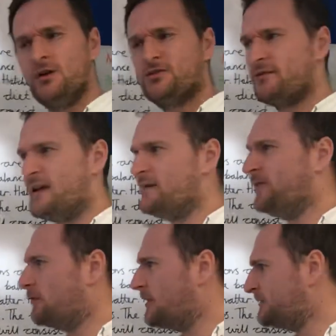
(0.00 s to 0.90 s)
so
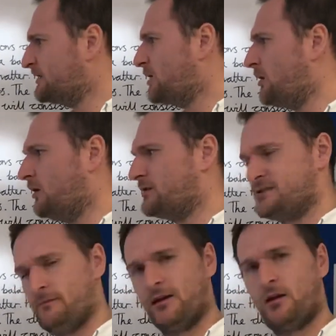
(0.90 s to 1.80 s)
therefore I think colons and
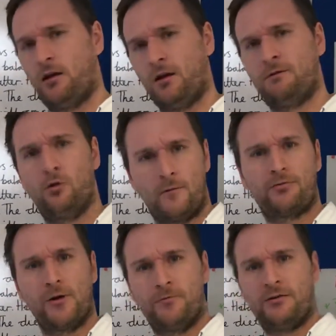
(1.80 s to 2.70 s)
semicolons would be more
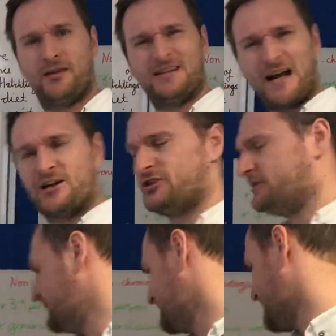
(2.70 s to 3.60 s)
appropriate than a dash
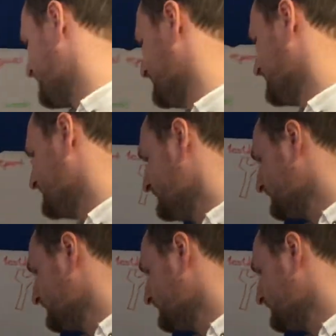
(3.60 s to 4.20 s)
in this case.